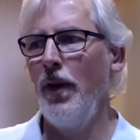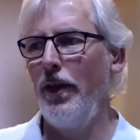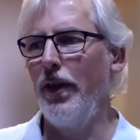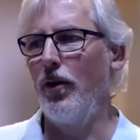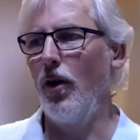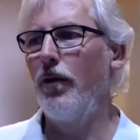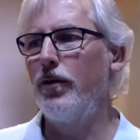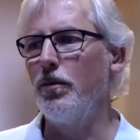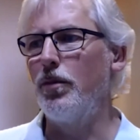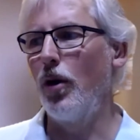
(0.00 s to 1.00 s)
that are
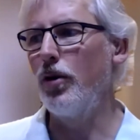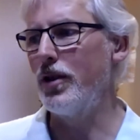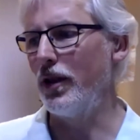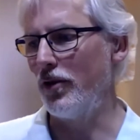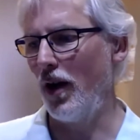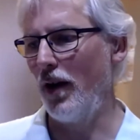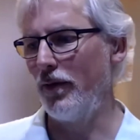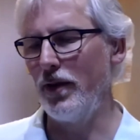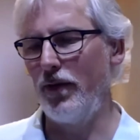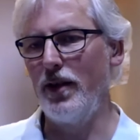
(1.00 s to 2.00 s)
often pushing the drive and
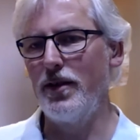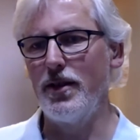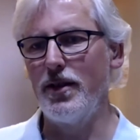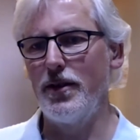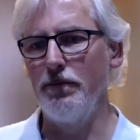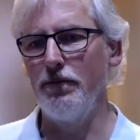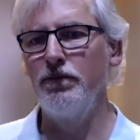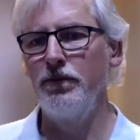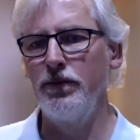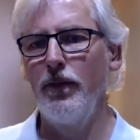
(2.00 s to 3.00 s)
defense system
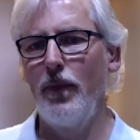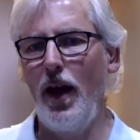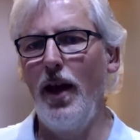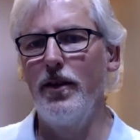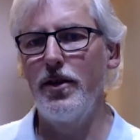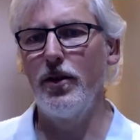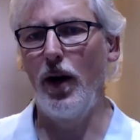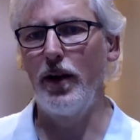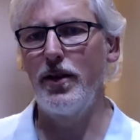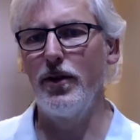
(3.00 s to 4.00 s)
into
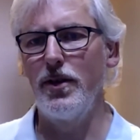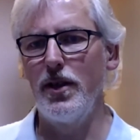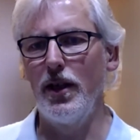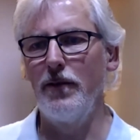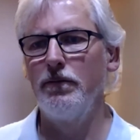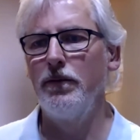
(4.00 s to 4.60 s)
activity.